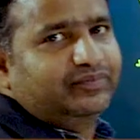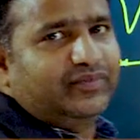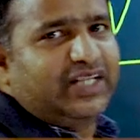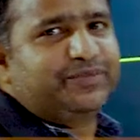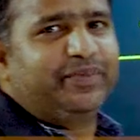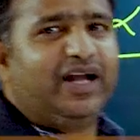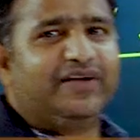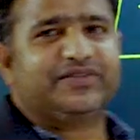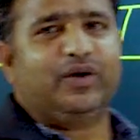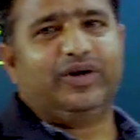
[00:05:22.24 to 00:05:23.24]
The speed
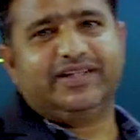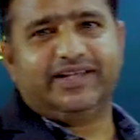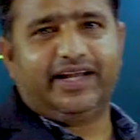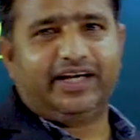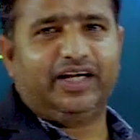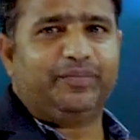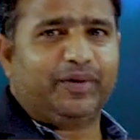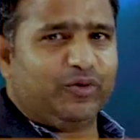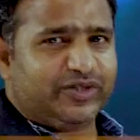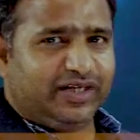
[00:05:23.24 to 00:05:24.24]
of sound is directly
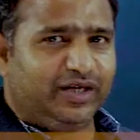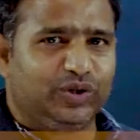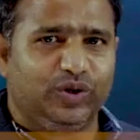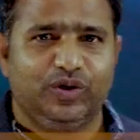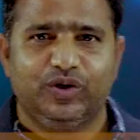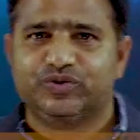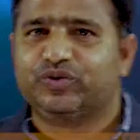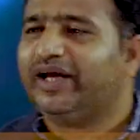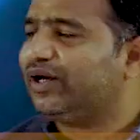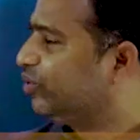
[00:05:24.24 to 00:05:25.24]
proportional to
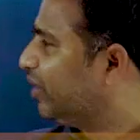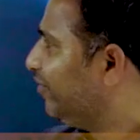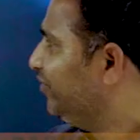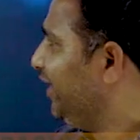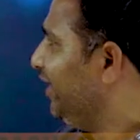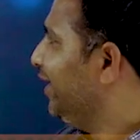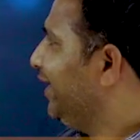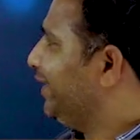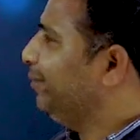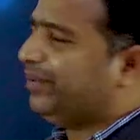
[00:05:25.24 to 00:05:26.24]
square root of the
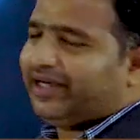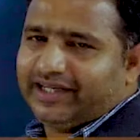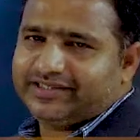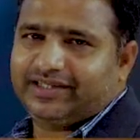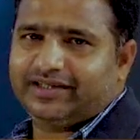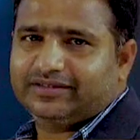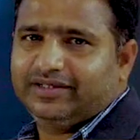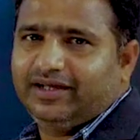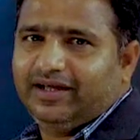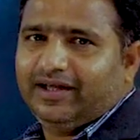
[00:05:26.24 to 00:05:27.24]
temperature.
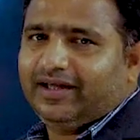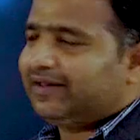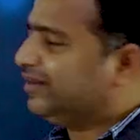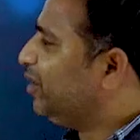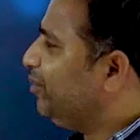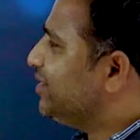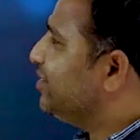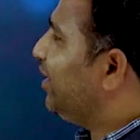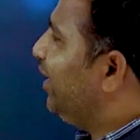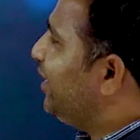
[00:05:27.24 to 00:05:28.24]
That means
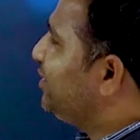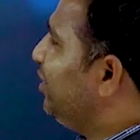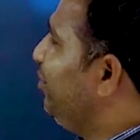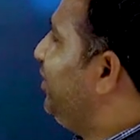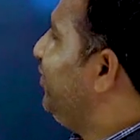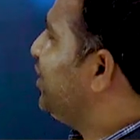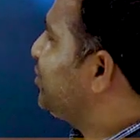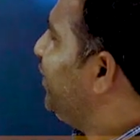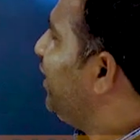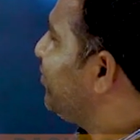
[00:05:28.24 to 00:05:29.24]
the relation between the
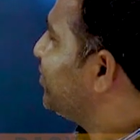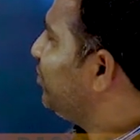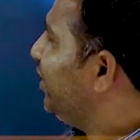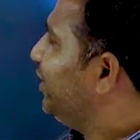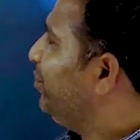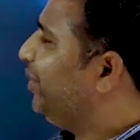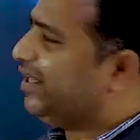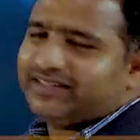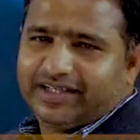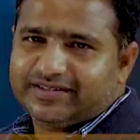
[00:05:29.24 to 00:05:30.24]
speed of sound and
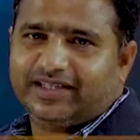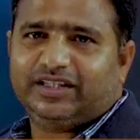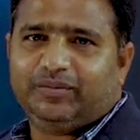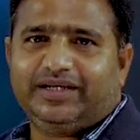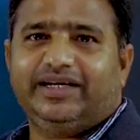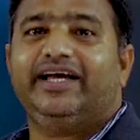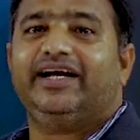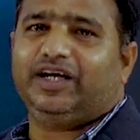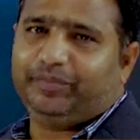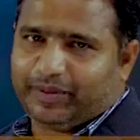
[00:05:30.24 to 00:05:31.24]
temperature is nothing but
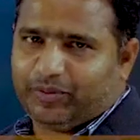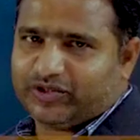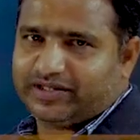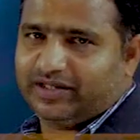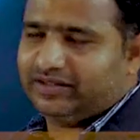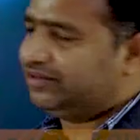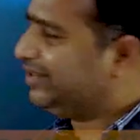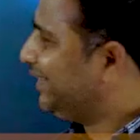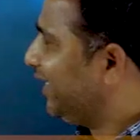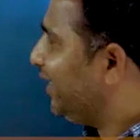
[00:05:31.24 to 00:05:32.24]
directly proportional.
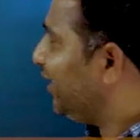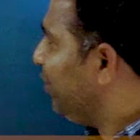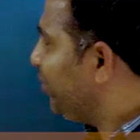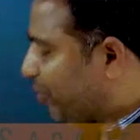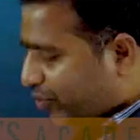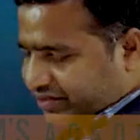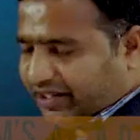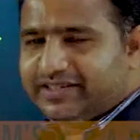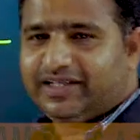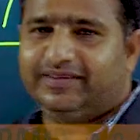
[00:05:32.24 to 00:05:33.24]
Directly
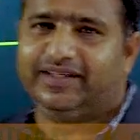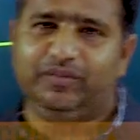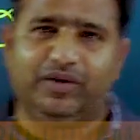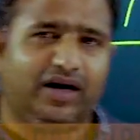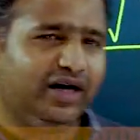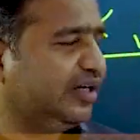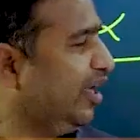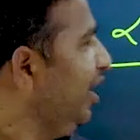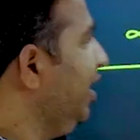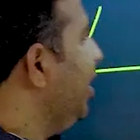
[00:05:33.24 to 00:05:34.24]
proportional is nothing but
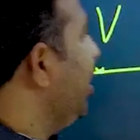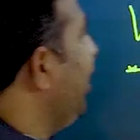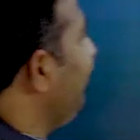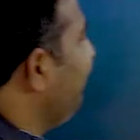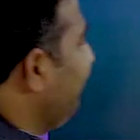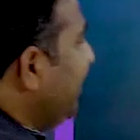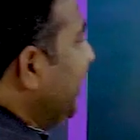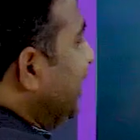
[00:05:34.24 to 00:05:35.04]
if we